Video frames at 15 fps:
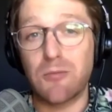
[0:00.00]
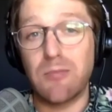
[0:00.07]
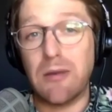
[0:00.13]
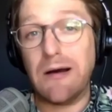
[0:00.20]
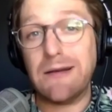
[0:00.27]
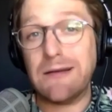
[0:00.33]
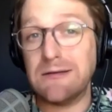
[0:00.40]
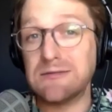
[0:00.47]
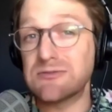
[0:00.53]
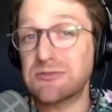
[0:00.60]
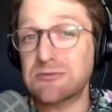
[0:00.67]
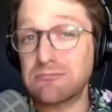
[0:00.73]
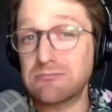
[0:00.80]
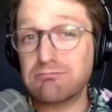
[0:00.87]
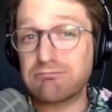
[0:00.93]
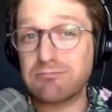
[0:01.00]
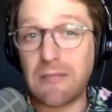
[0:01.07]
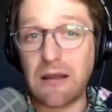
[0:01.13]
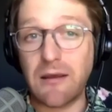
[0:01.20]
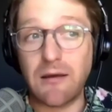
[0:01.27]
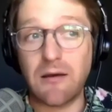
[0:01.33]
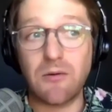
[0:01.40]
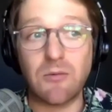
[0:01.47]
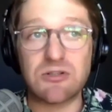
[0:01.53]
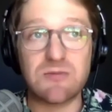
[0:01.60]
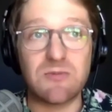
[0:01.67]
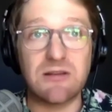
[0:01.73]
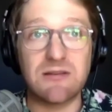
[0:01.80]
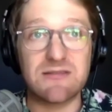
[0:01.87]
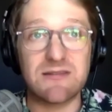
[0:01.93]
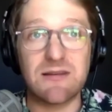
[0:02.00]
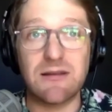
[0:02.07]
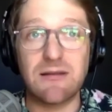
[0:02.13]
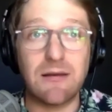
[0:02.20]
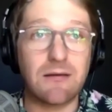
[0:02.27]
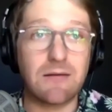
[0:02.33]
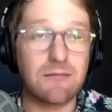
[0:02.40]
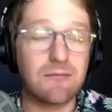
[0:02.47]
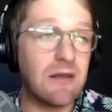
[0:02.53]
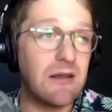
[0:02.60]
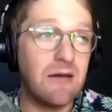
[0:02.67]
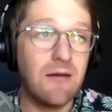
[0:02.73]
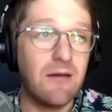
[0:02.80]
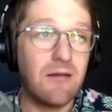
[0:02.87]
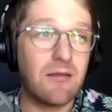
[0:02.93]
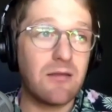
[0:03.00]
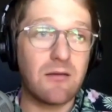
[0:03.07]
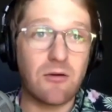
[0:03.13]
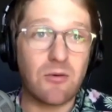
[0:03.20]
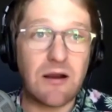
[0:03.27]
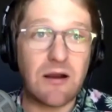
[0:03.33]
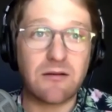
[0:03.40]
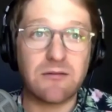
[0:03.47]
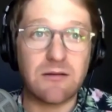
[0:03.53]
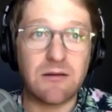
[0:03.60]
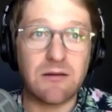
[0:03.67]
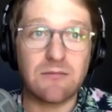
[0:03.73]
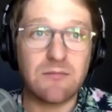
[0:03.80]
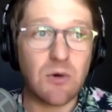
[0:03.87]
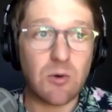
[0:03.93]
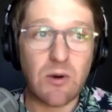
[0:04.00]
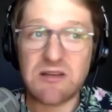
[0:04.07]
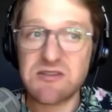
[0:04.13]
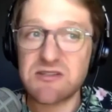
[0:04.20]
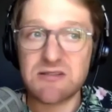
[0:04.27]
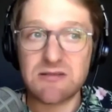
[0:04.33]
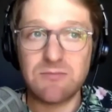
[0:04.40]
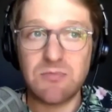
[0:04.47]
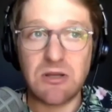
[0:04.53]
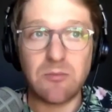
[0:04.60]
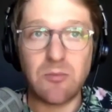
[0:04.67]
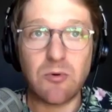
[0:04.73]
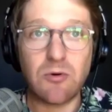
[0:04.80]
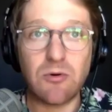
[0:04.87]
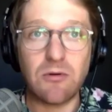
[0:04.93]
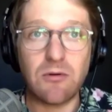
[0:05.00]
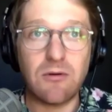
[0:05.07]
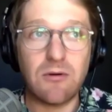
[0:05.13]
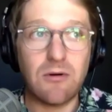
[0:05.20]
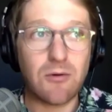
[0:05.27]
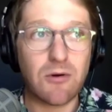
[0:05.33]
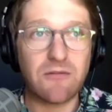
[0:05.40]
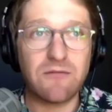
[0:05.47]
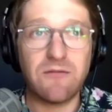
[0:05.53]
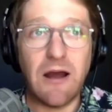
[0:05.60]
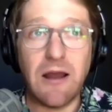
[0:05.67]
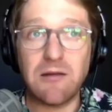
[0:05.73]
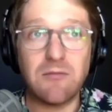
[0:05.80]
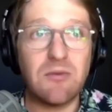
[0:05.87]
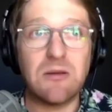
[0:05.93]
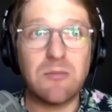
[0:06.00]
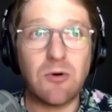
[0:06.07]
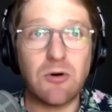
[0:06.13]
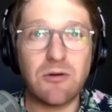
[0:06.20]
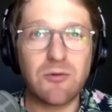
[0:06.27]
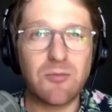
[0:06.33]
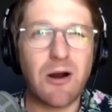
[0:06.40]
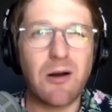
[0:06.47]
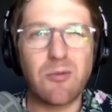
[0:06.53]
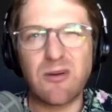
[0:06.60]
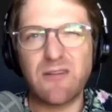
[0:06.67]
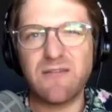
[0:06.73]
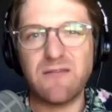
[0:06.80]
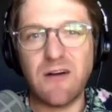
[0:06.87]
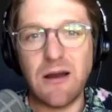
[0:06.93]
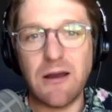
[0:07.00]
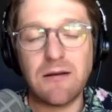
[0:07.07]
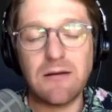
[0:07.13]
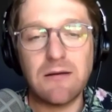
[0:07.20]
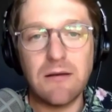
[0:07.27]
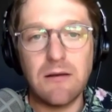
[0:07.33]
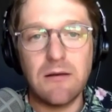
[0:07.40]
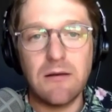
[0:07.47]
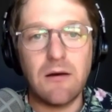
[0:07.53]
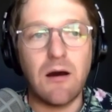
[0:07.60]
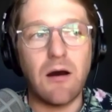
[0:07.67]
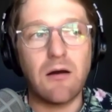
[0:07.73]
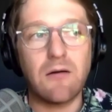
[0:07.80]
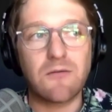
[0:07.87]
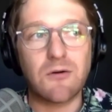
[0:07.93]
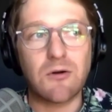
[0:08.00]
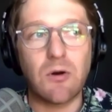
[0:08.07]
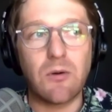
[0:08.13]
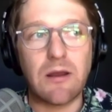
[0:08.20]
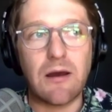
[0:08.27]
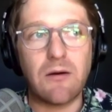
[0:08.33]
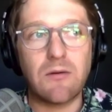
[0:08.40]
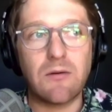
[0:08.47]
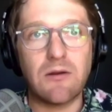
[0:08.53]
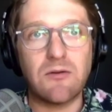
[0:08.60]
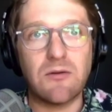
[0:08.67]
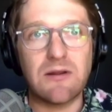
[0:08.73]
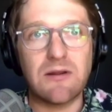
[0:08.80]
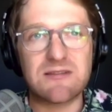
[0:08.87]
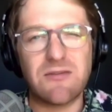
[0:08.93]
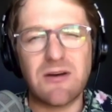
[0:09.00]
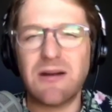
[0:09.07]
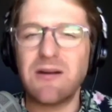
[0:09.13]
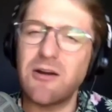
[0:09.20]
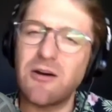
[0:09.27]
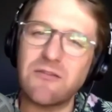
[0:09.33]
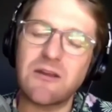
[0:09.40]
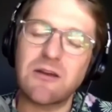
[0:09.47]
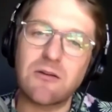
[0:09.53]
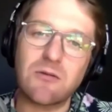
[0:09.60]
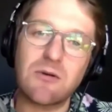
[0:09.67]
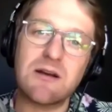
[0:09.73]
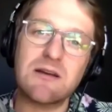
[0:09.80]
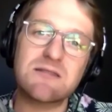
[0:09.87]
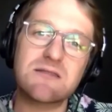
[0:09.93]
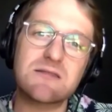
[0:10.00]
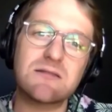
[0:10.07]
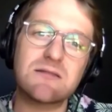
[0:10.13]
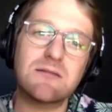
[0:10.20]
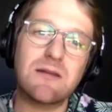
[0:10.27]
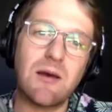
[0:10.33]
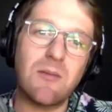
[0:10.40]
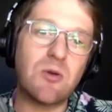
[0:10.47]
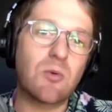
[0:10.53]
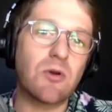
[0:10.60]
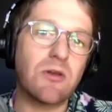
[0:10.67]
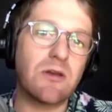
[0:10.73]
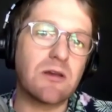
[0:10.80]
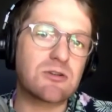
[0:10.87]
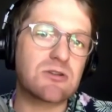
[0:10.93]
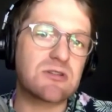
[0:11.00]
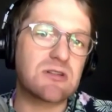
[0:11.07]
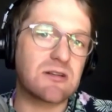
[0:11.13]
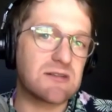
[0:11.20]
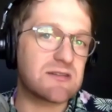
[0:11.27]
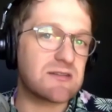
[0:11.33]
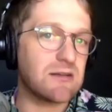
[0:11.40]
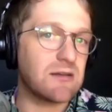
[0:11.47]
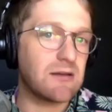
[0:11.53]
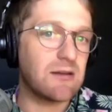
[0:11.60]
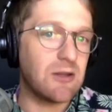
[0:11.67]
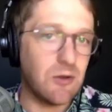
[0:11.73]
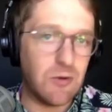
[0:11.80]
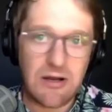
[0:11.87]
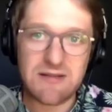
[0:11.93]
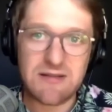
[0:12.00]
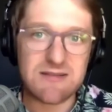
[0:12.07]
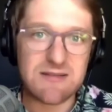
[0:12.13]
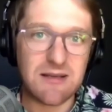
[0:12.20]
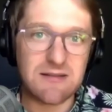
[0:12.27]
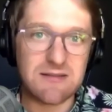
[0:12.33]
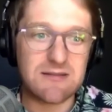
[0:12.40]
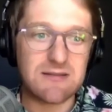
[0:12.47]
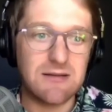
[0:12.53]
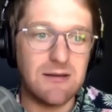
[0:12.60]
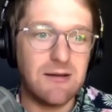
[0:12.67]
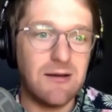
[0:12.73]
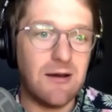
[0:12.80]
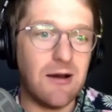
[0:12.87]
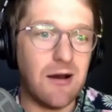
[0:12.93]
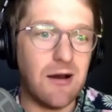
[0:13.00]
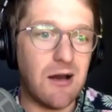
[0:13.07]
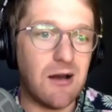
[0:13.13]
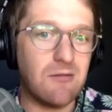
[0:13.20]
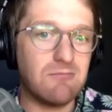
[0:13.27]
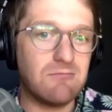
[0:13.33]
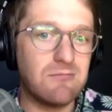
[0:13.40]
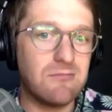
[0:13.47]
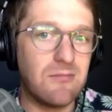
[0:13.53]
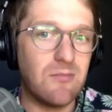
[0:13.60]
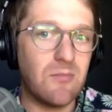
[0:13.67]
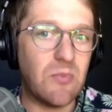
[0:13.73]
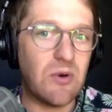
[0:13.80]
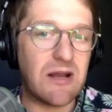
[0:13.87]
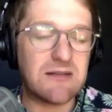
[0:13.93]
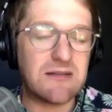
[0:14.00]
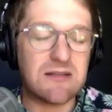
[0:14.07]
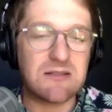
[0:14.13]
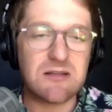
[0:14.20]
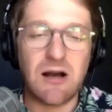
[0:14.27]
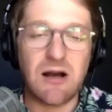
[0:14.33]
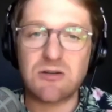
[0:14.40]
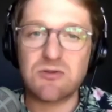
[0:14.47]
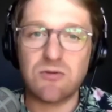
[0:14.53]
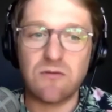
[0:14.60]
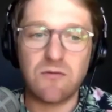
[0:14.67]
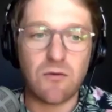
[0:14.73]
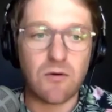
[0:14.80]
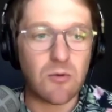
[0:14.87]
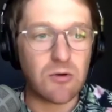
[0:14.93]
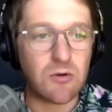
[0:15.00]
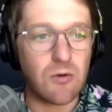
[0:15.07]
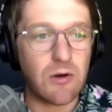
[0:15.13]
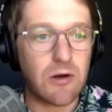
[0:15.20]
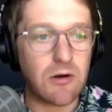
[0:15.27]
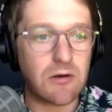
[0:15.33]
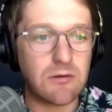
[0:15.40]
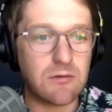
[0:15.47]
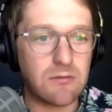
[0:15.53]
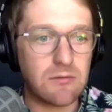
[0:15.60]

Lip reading: bodies, which means that they can theoretically arrest people or fine people. It'd probably be a fine for going out and do that stuff. I don't know if they could arrest. That'd be really interesting to see in the United States. But I did talk to a former lawyer